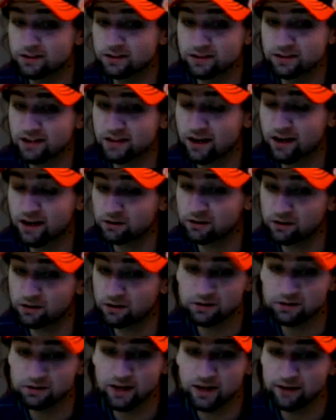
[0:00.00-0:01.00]
in sine or
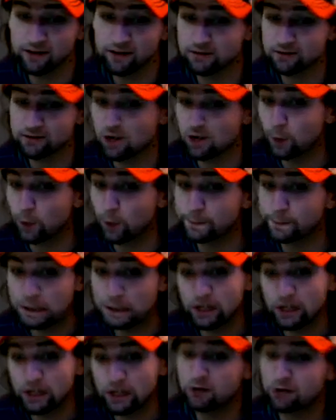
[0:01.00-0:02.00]
cosine. So
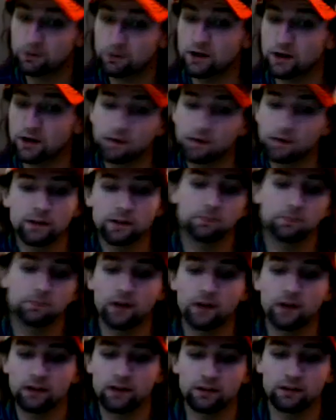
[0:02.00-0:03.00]
we know we can
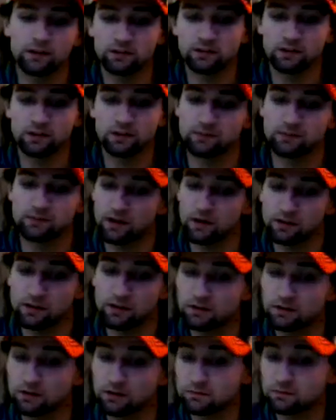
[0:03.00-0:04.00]
apply the extreme value
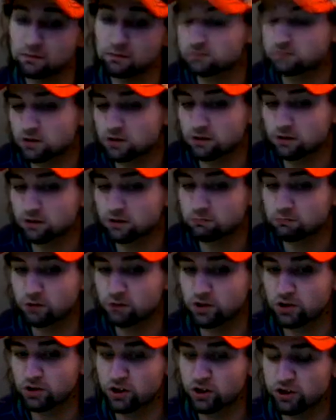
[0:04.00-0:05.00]
theorem. So
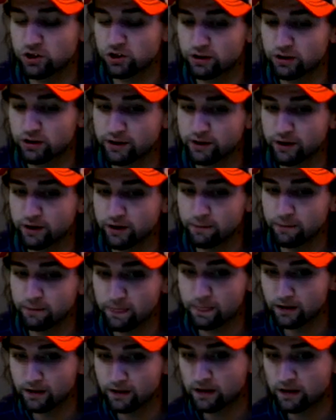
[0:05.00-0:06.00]
BJ chilling there.
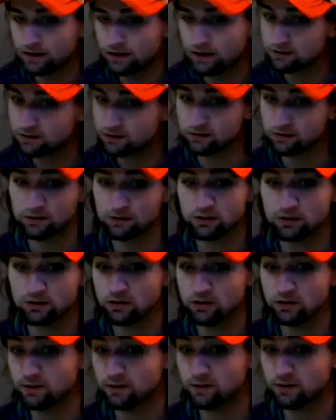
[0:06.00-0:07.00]
So your
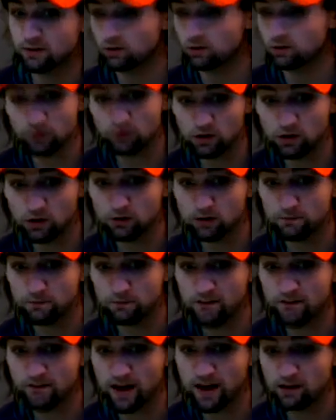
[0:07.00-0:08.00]
critical
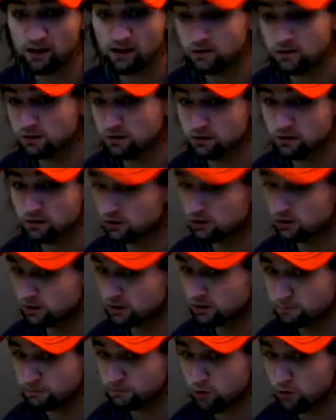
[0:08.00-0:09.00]
values or your
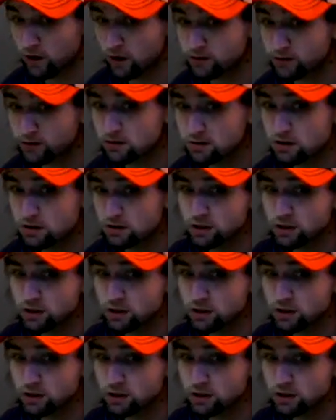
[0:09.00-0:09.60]
critical points